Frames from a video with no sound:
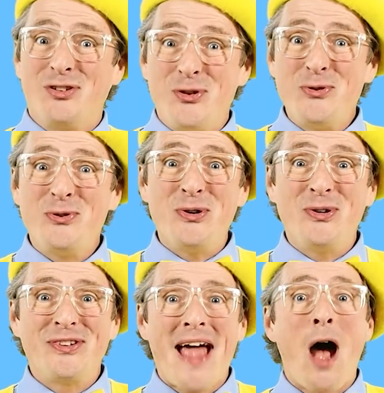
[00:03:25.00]
two
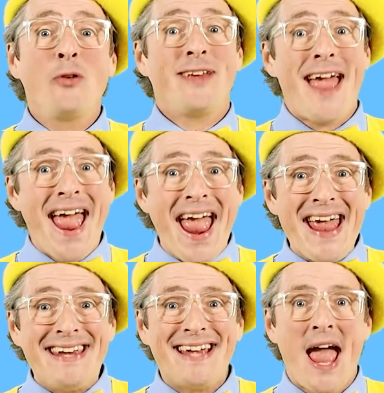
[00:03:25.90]
sounds,
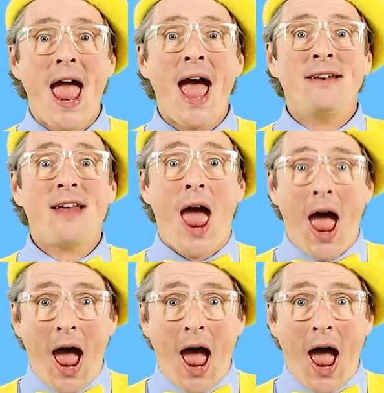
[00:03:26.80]
A and